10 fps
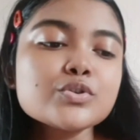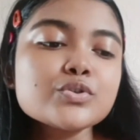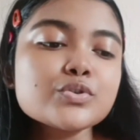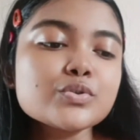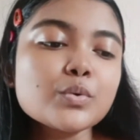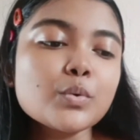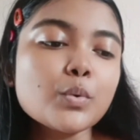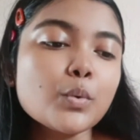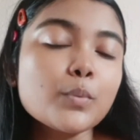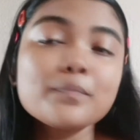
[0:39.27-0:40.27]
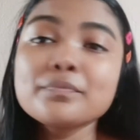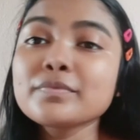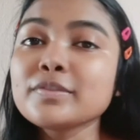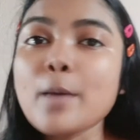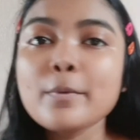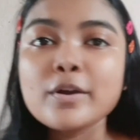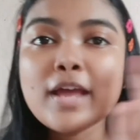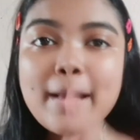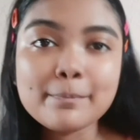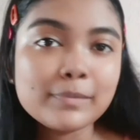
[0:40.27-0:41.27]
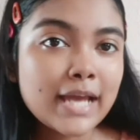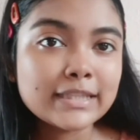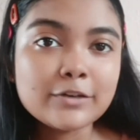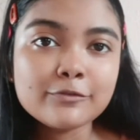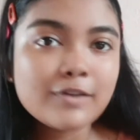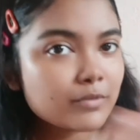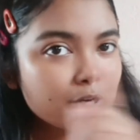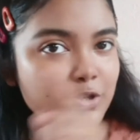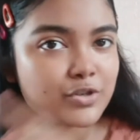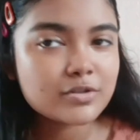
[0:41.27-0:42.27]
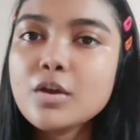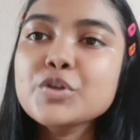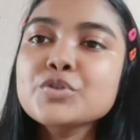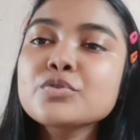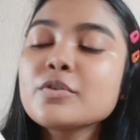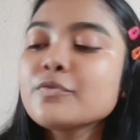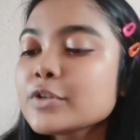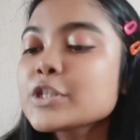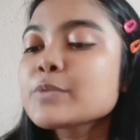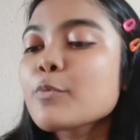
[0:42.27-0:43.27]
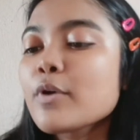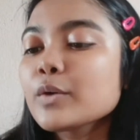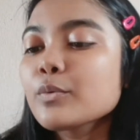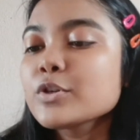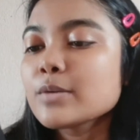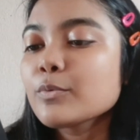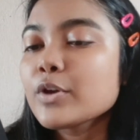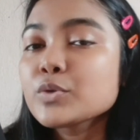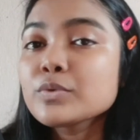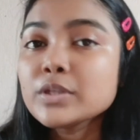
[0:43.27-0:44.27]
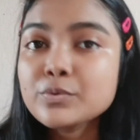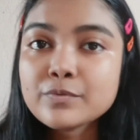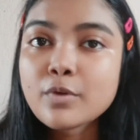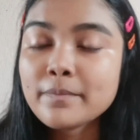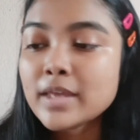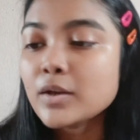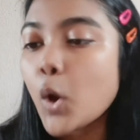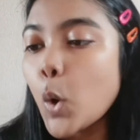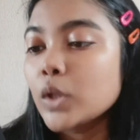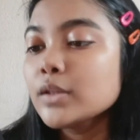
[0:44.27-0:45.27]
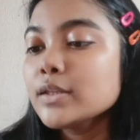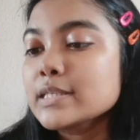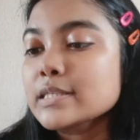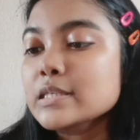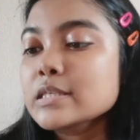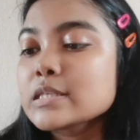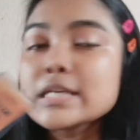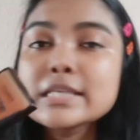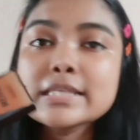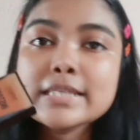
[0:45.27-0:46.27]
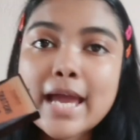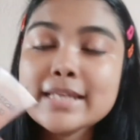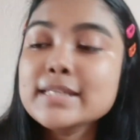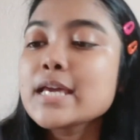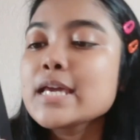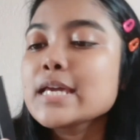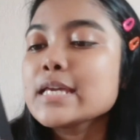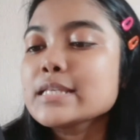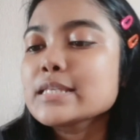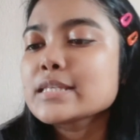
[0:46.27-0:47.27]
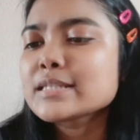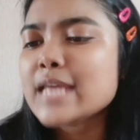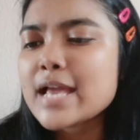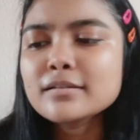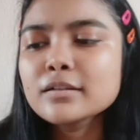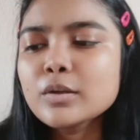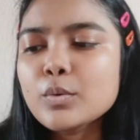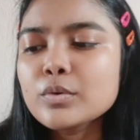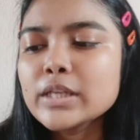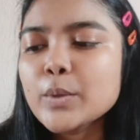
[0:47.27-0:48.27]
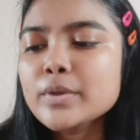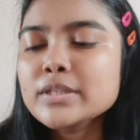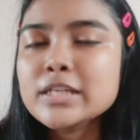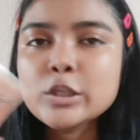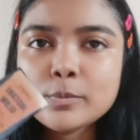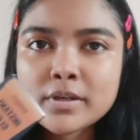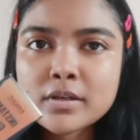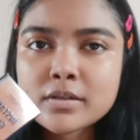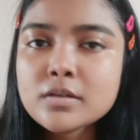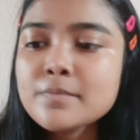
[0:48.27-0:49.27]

So now I'm gonna apply the foundation. So the first product which I'm going to use from that haul is this Insight Instant Glow Liquid Illuminator.